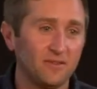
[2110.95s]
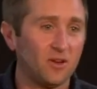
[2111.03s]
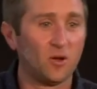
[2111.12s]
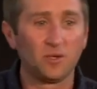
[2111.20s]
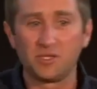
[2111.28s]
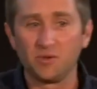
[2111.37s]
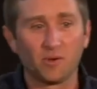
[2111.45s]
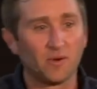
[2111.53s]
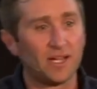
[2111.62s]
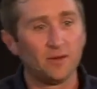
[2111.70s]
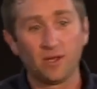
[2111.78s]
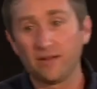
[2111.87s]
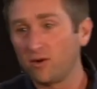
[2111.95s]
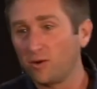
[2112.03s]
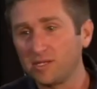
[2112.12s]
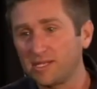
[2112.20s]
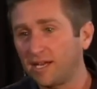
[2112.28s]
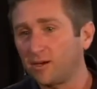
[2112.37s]
We don't always do it right. We haven't
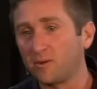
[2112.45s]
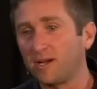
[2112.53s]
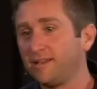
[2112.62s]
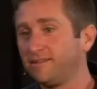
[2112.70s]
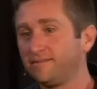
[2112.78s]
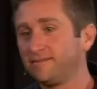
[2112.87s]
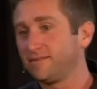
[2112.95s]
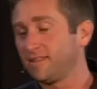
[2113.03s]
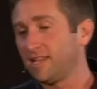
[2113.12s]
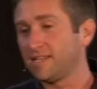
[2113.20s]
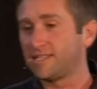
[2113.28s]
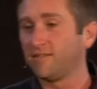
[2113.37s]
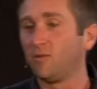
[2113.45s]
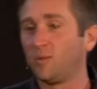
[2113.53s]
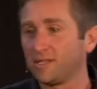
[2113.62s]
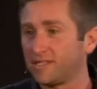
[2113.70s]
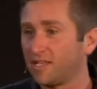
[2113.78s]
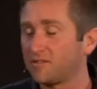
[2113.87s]
always gotten it right in the last 7
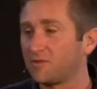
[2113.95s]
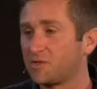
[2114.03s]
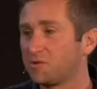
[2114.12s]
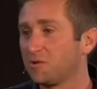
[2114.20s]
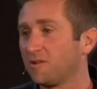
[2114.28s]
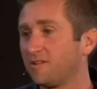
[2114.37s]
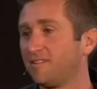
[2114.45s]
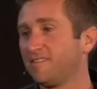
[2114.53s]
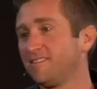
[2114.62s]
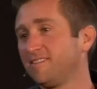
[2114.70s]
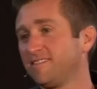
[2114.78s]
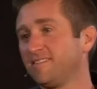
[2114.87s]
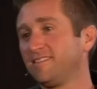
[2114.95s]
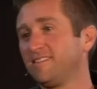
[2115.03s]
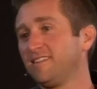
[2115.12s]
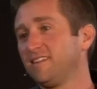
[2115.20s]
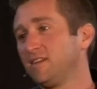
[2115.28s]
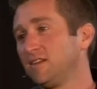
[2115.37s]
months, that's for sure.
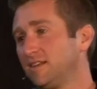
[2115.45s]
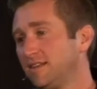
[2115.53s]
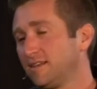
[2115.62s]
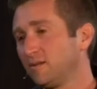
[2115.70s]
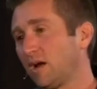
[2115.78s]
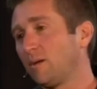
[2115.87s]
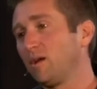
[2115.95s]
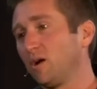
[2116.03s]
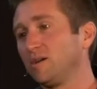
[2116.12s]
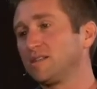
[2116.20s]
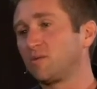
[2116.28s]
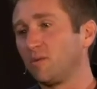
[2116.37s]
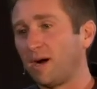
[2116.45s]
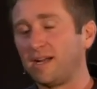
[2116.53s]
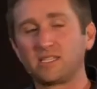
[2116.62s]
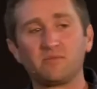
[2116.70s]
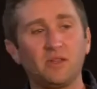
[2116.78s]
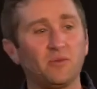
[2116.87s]
Robbie always
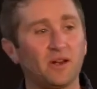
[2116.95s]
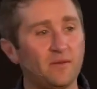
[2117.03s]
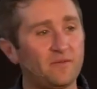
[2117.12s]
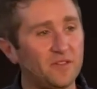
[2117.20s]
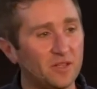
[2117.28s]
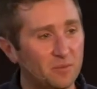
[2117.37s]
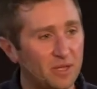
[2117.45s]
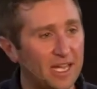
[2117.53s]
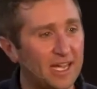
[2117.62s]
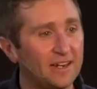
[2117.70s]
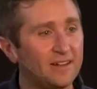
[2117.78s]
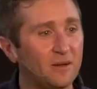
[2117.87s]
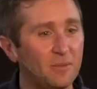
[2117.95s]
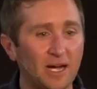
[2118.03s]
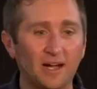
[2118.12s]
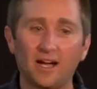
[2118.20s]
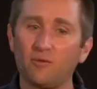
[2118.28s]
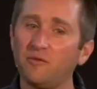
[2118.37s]
reminds me when I'm feeling bad
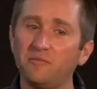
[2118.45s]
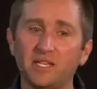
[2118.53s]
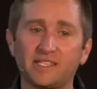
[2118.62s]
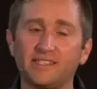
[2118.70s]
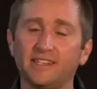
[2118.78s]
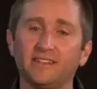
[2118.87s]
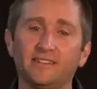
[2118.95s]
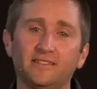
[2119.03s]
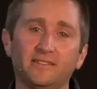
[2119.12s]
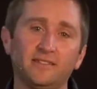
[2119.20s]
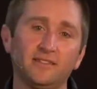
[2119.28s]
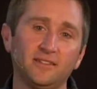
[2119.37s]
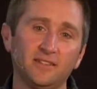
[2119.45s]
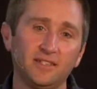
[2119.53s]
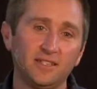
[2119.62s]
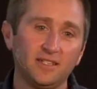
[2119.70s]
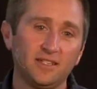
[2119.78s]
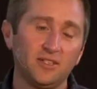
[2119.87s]
about how we missed it.
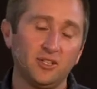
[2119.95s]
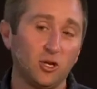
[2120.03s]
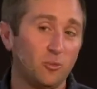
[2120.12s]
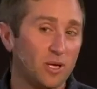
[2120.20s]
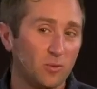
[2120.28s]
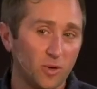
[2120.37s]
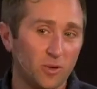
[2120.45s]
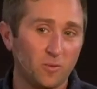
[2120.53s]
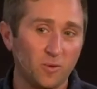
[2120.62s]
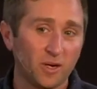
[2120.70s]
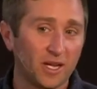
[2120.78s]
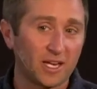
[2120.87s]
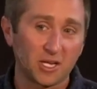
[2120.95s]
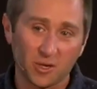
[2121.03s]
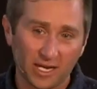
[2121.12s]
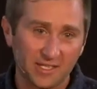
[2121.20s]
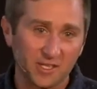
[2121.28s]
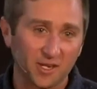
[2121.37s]
You know, man, we're not a
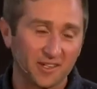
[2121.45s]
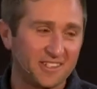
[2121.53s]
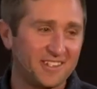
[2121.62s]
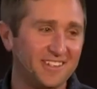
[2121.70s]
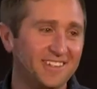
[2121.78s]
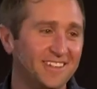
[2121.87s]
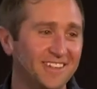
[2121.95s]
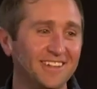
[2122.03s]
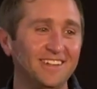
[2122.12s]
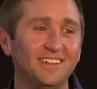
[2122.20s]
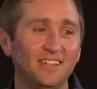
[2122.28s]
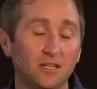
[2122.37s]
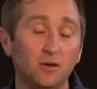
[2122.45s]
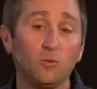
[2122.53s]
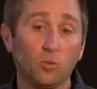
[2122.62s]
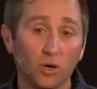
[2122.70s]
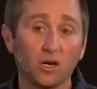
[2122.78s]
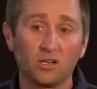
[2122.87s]
great church.
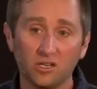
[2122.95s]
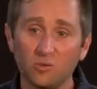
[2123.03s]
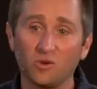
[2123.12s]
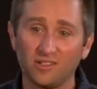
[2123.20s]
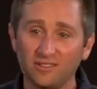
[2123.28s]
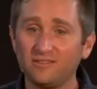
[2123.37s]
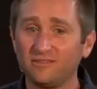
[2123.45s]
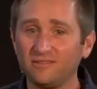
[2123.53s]
We're a good one.